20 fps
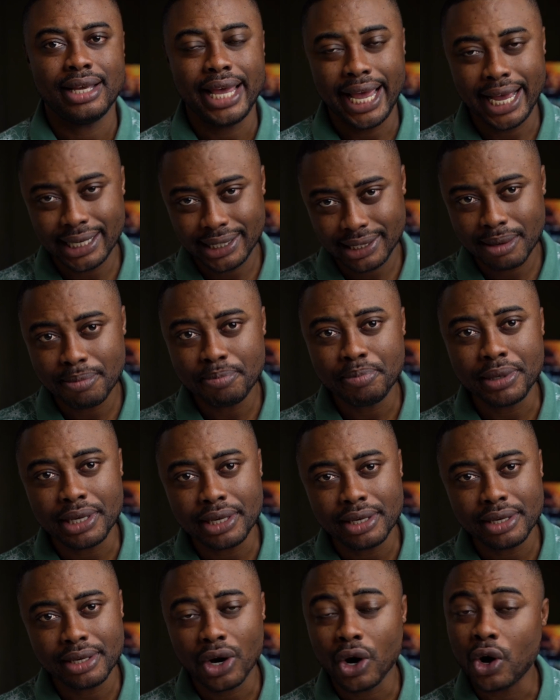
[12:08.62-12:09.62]

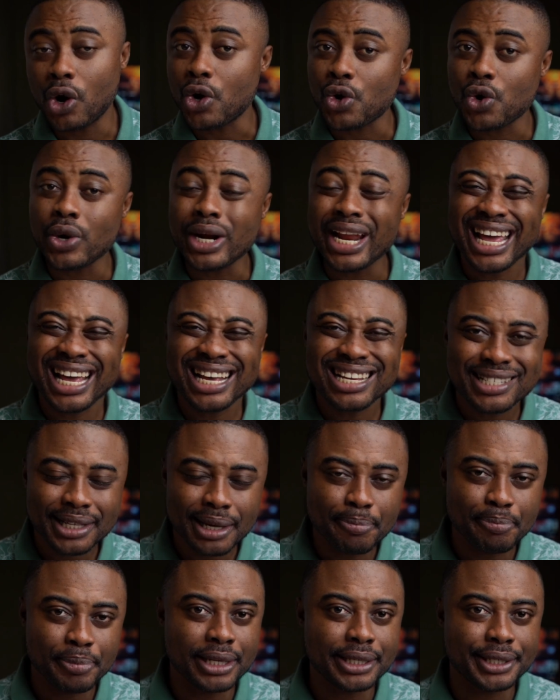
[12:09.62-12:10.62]
SMP or
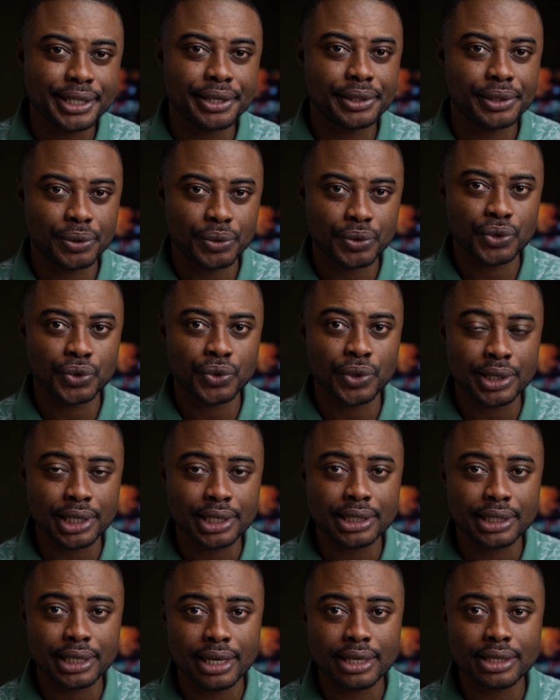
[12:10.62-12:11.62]
non-SMP telcos. So in
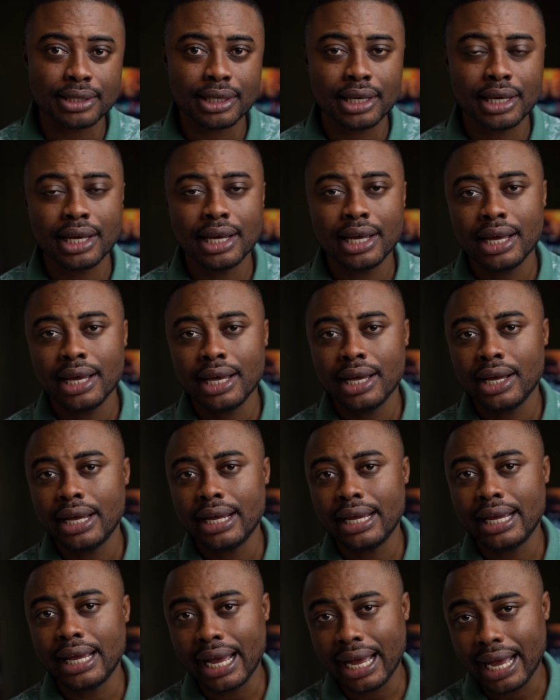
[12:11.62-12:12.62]
this case,
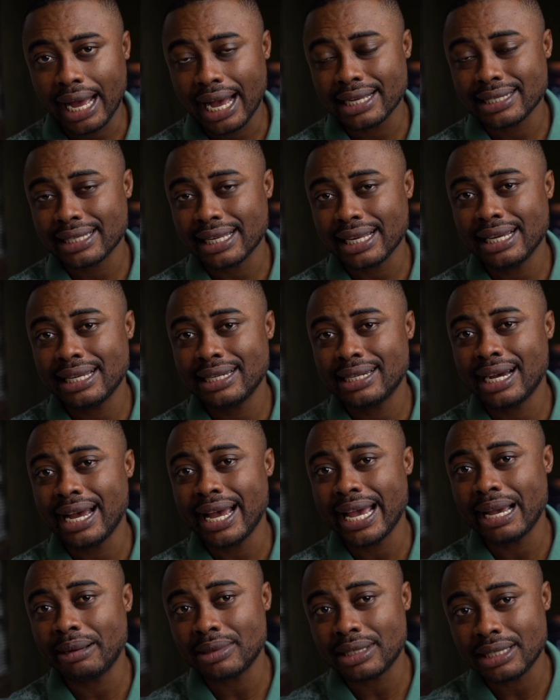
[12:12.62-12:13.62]
ask either
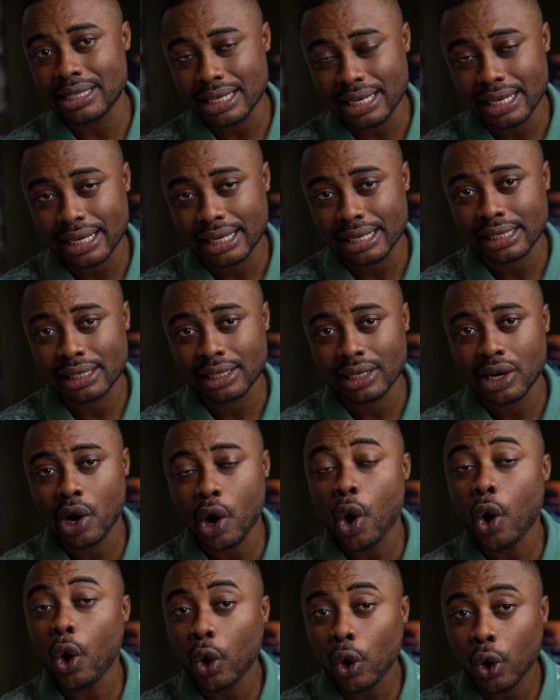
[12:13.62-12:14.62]
MTN
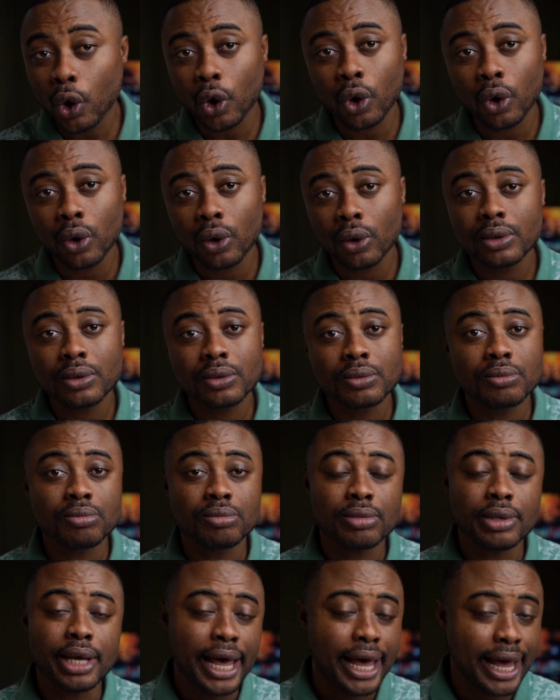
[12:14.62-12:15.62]
or
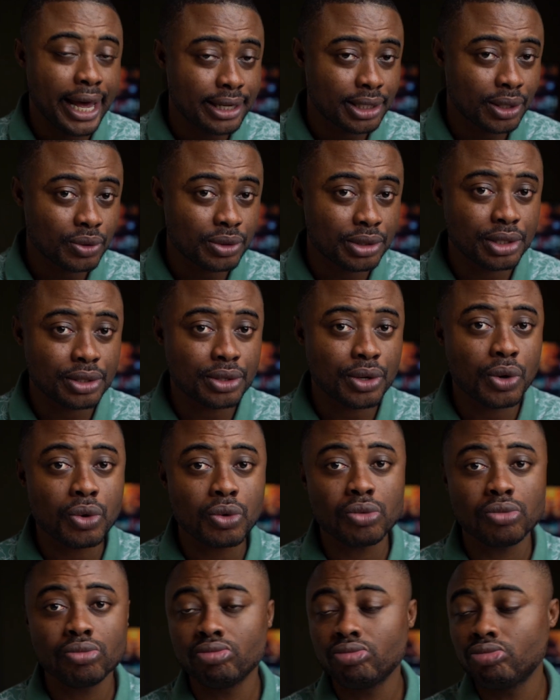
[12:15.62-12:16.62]
Airtel
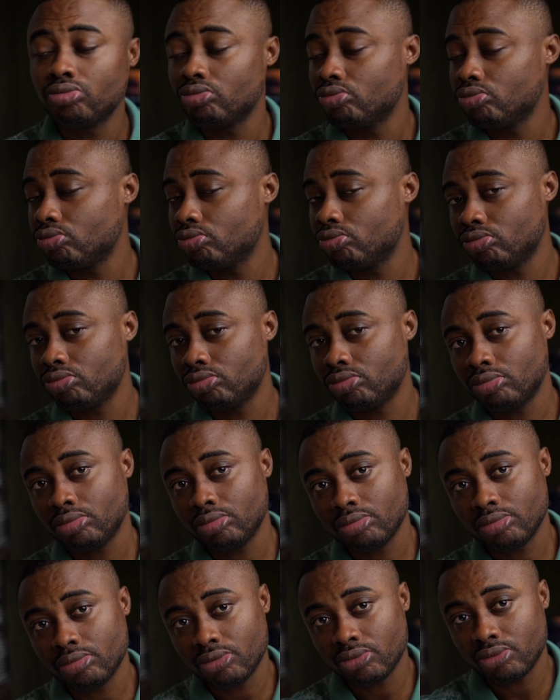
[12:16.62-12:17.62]
Tigo,
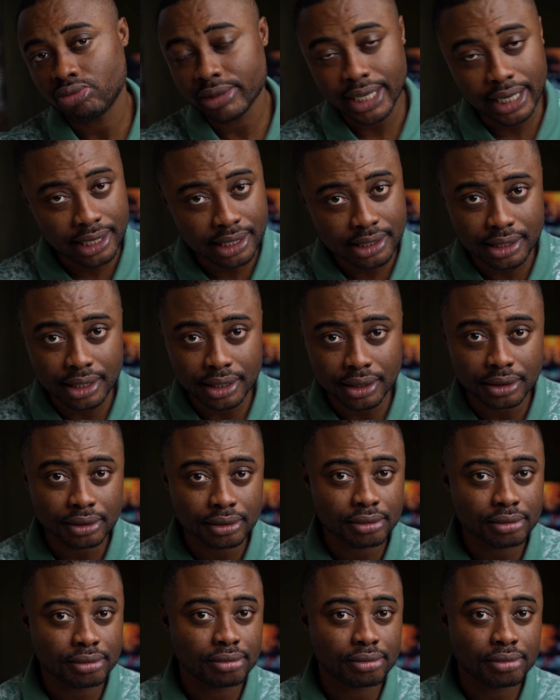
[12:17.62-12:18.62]

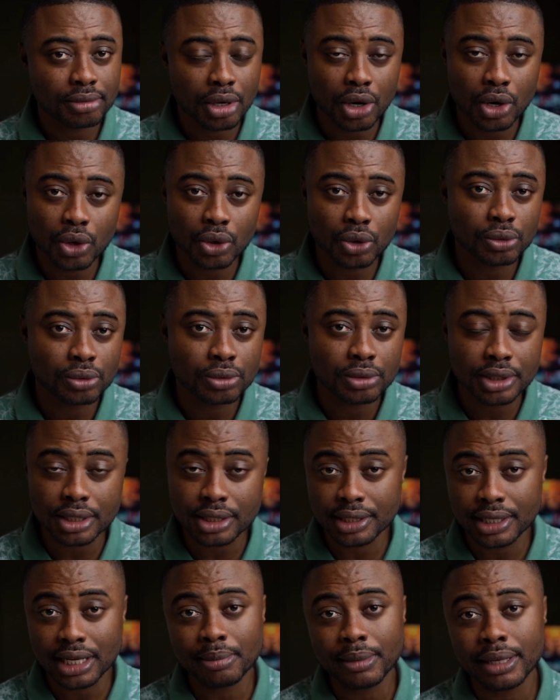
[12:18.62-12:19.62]
Telecel, Glow,
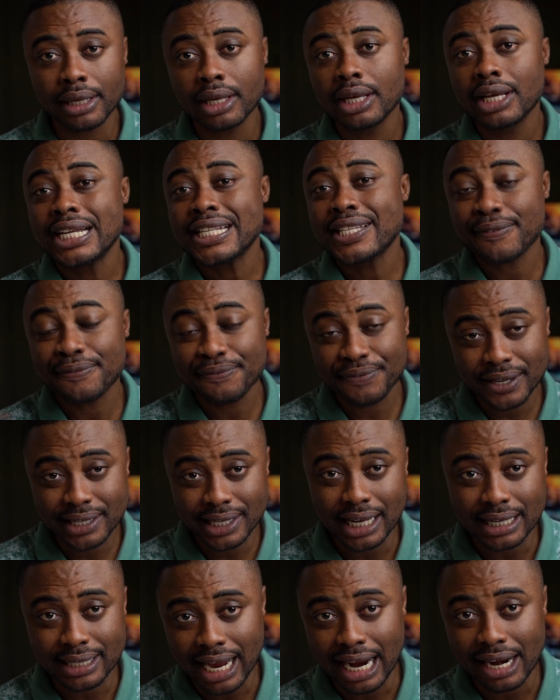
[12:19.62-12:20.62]
just name it, to fix
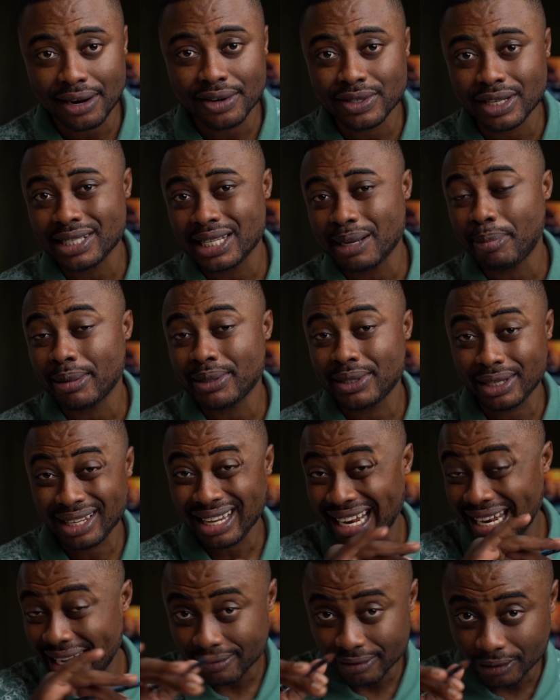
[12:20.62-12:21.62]
their tariffs at a
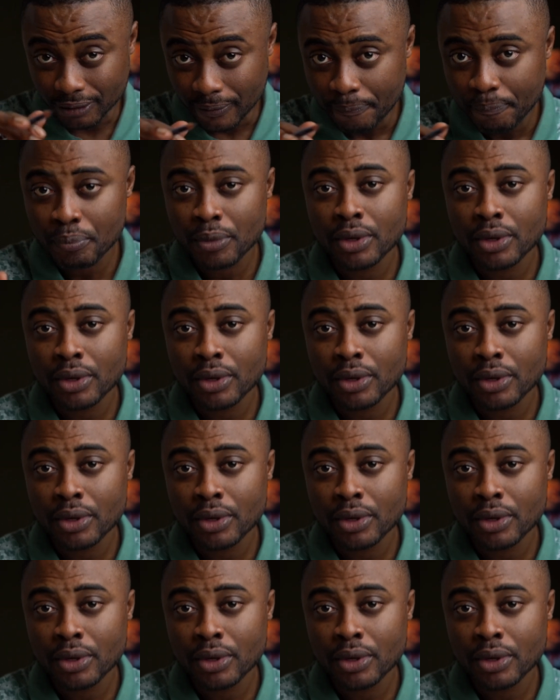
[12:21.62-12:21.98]
particular level